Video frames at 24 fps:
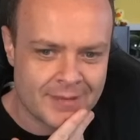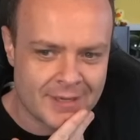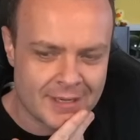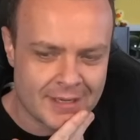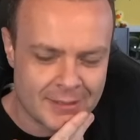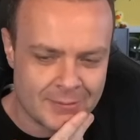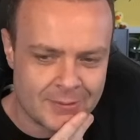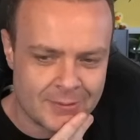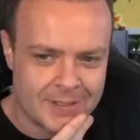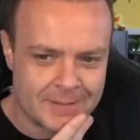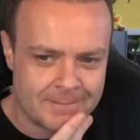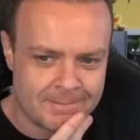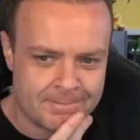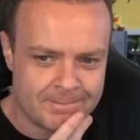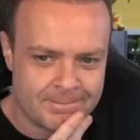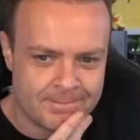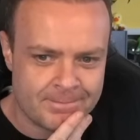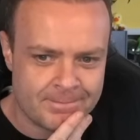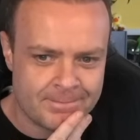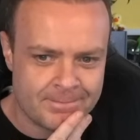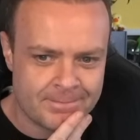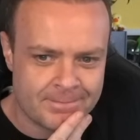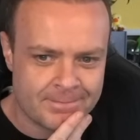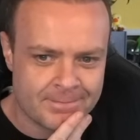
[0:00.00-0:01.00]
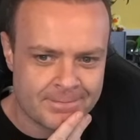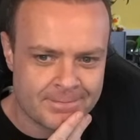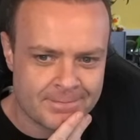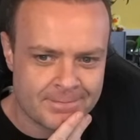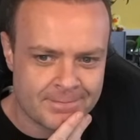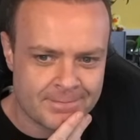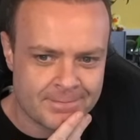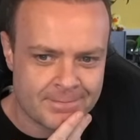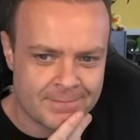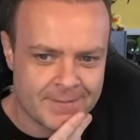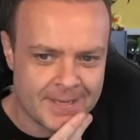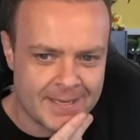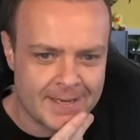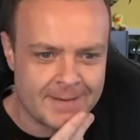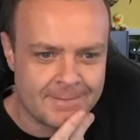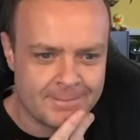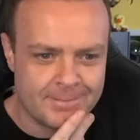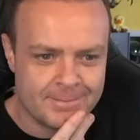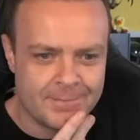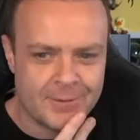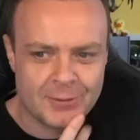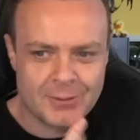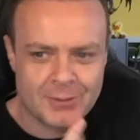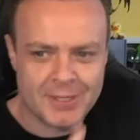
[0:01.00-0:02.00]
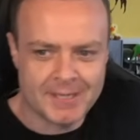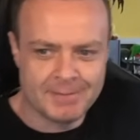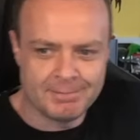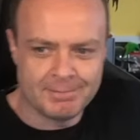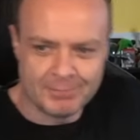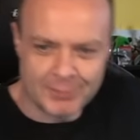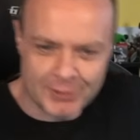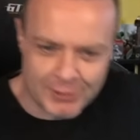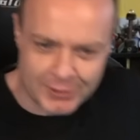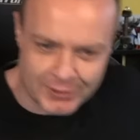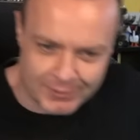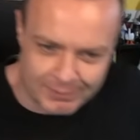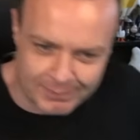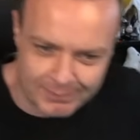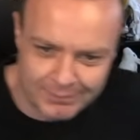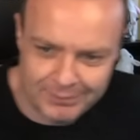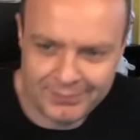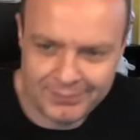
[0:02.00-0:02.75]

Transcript: I will. Yeah, okay, good.